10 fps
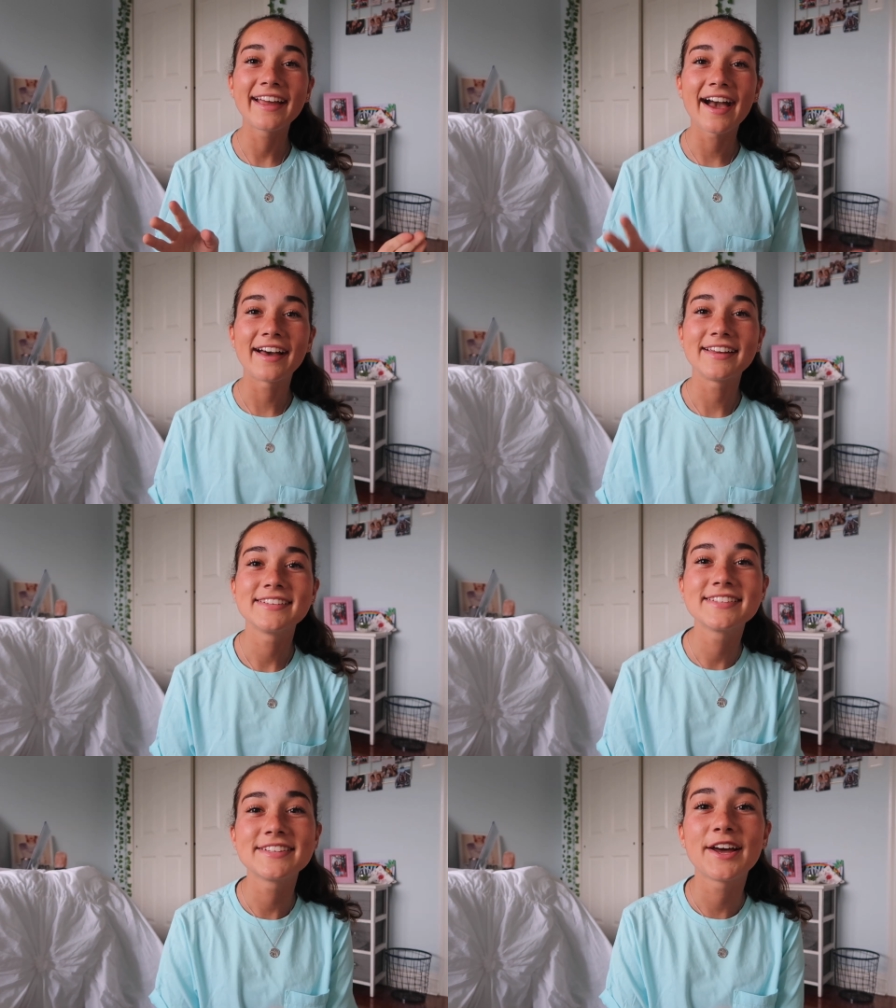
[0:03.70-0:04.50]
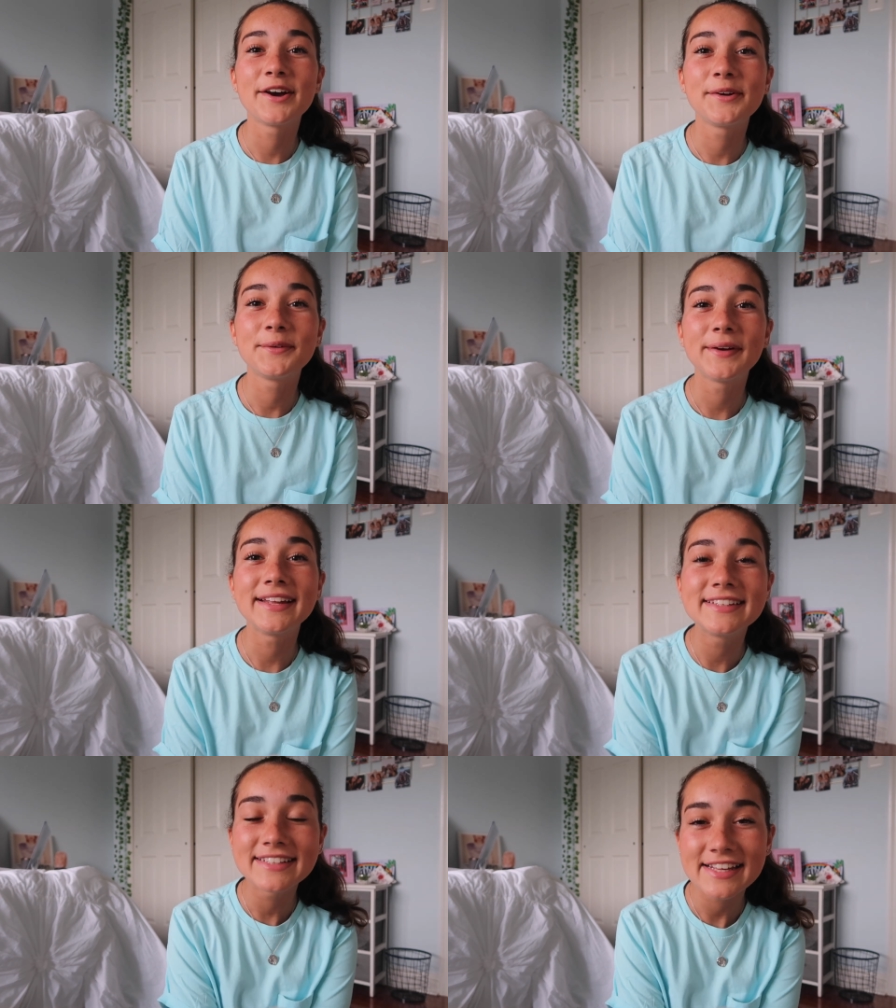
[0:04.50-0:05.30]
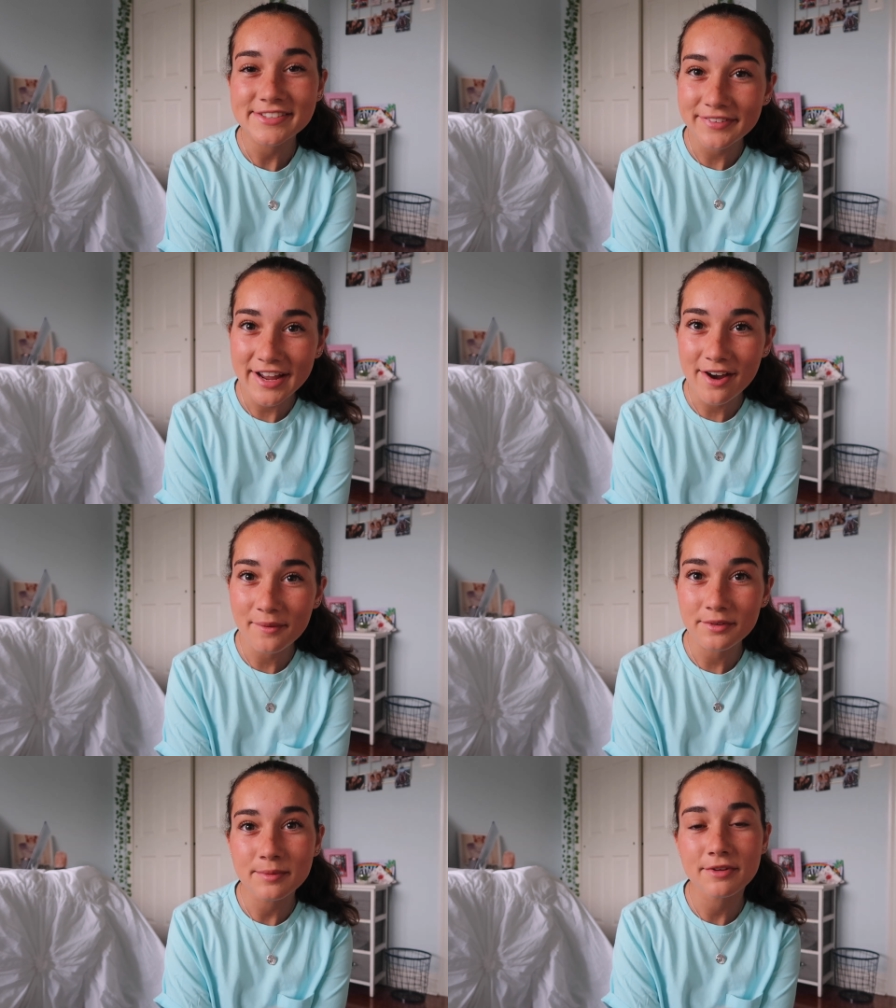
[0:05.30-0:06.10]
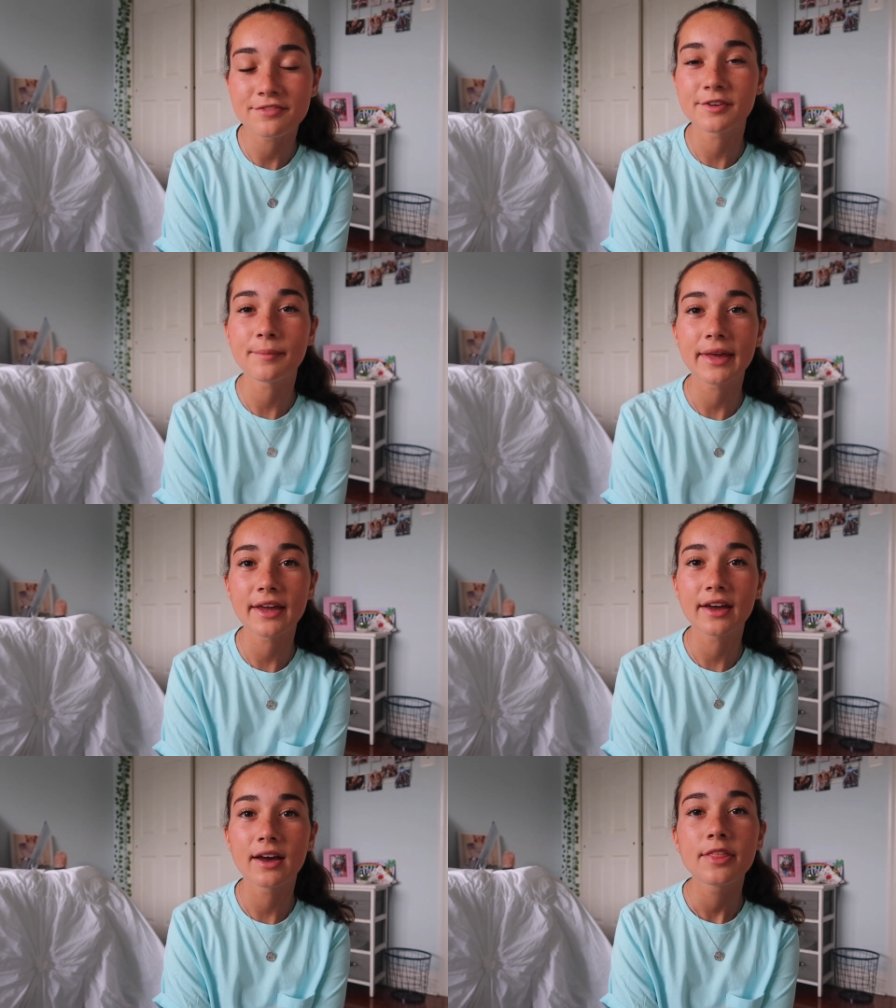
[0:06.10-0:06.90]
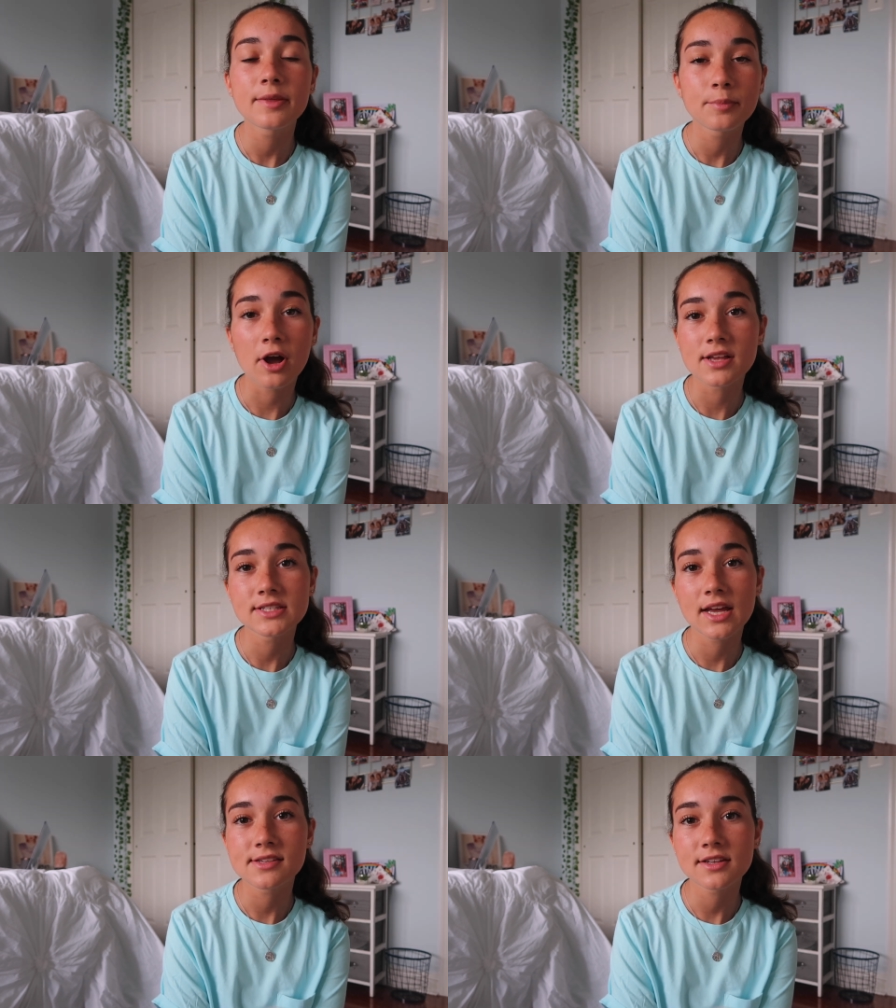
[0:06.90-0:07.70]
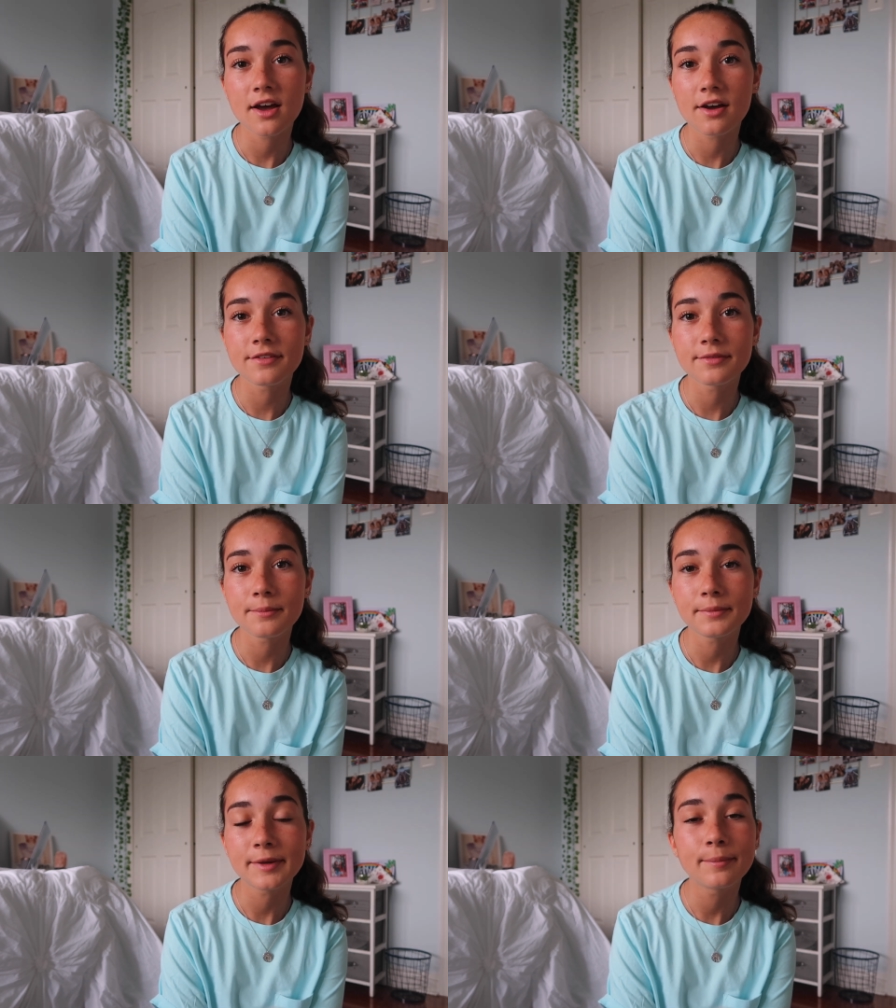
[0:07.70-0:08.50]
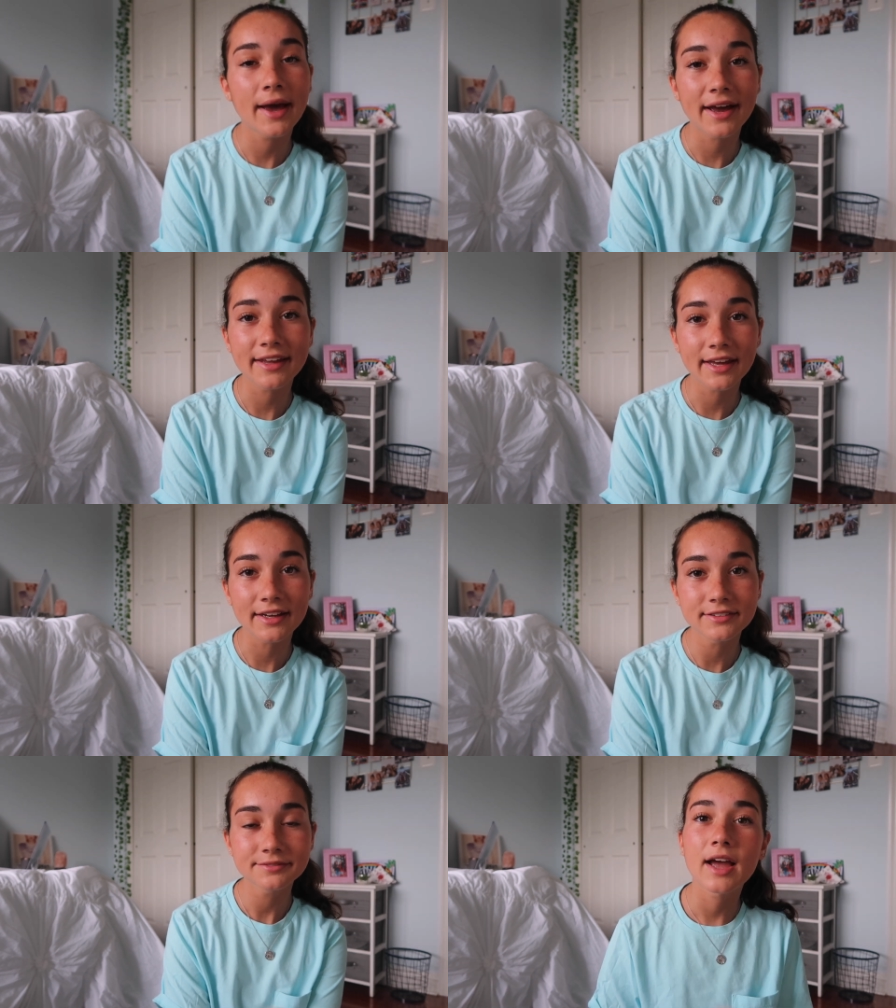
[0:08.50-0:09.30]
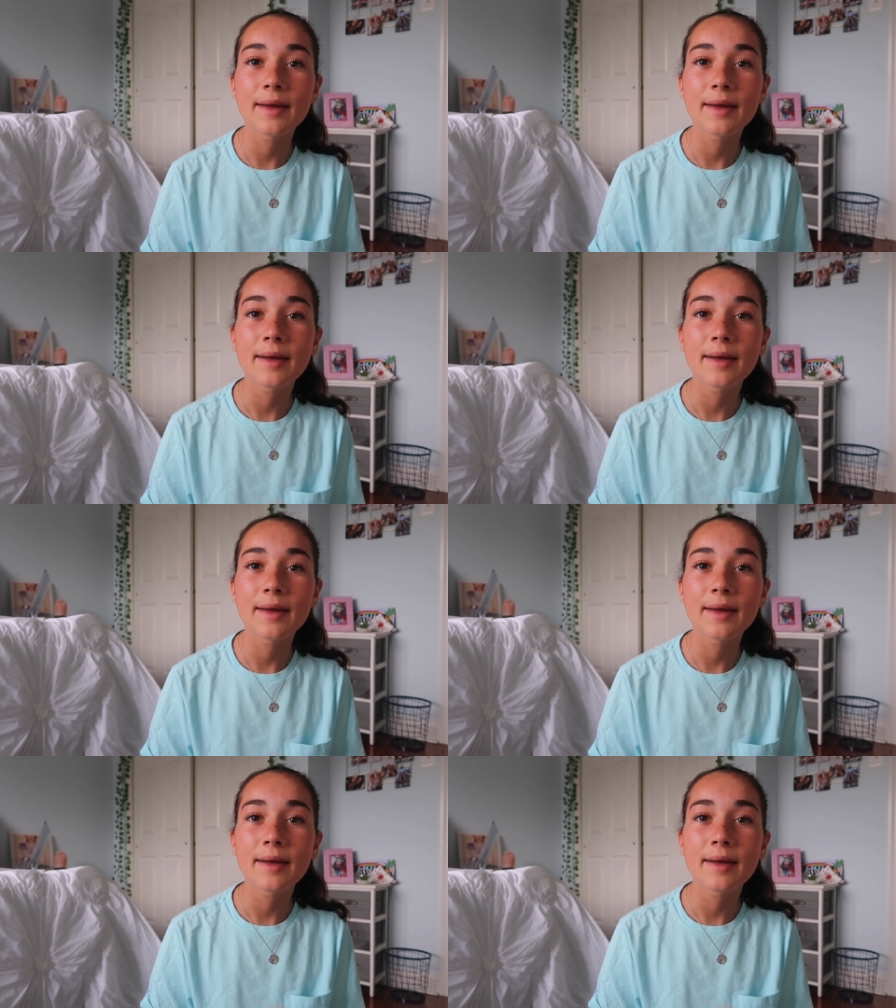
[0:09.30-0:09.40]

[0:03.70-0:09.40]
Hey guys, so in today's video I'm going to be filming the process of me packing.